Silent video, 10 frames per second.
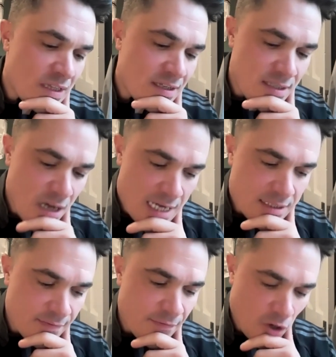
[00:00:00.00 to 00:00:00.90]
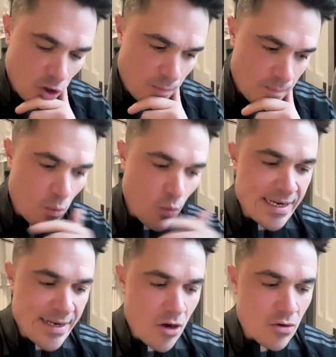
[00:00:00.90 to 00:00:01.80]
size of Fulham,
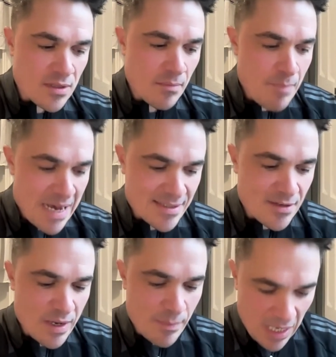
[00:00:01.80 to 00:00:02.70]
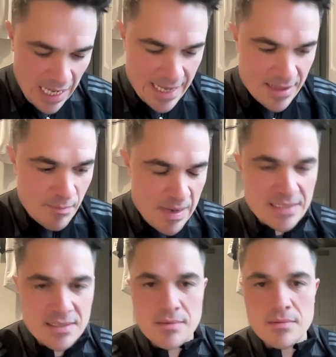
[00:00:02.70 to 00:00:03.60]
we know the better we play, the
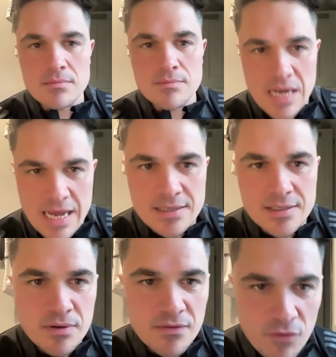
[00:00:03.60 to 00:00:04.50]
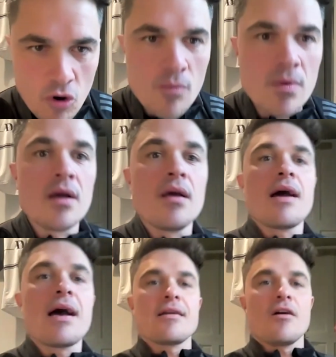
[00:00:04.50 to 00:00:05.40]
better players perform
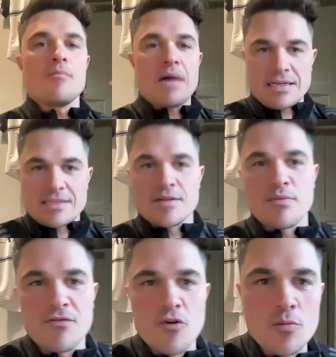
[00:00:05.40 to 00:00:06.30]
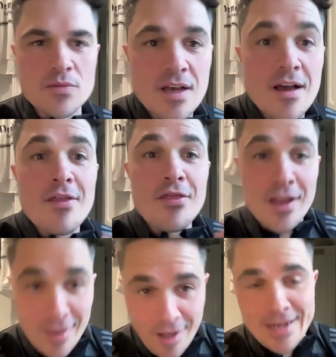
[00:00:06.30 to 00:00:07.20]
and our manager performs,
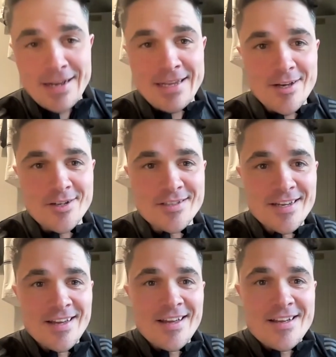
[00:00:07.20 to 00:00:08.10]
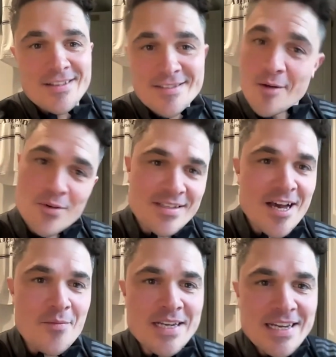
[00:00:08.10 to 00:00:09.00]
the likelihood someone's
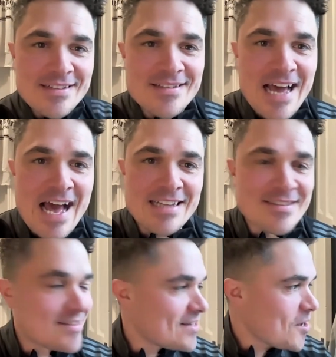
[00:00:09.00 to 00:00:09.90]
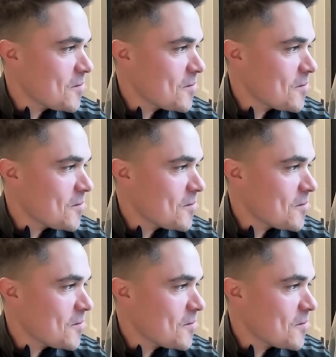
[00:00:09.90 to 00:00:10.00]
coming in and,